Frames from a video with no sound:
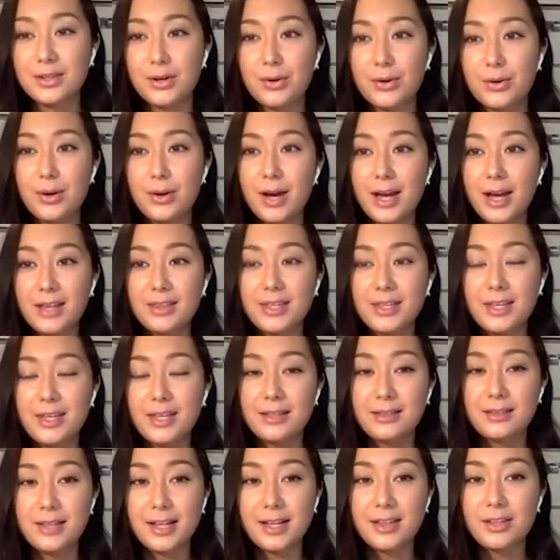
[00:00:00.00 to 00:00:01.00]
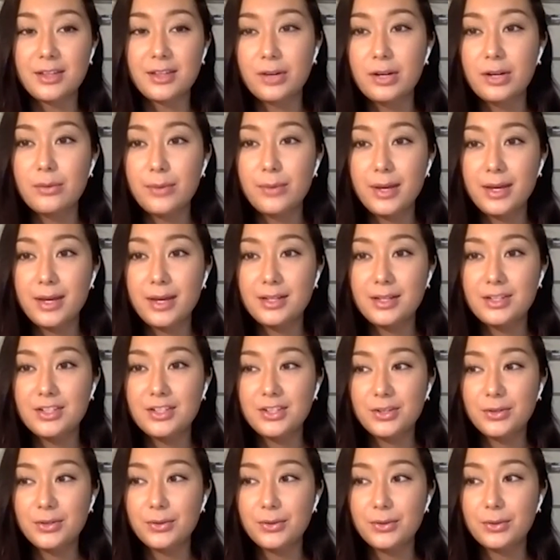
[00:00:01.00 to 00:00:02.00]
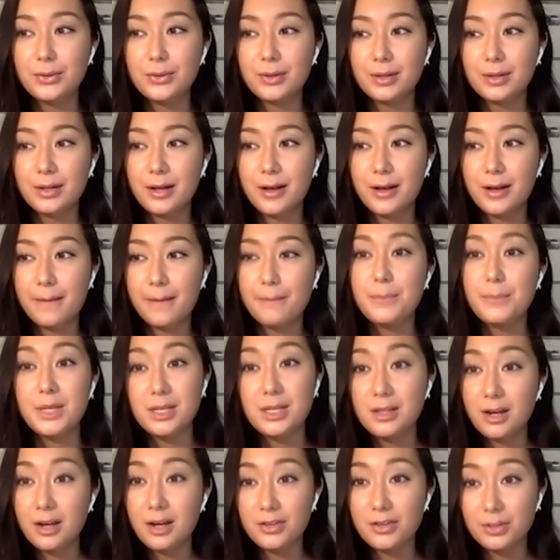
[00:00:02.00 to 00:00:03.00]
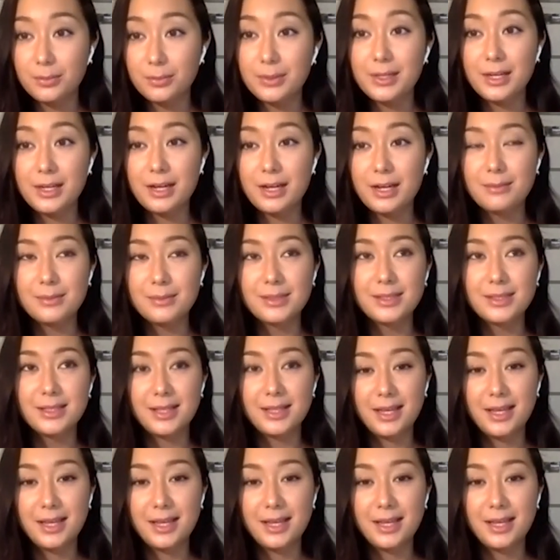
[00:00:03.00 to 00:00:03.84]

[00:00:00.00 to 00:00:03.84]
So I think that's a great way to meet other PMs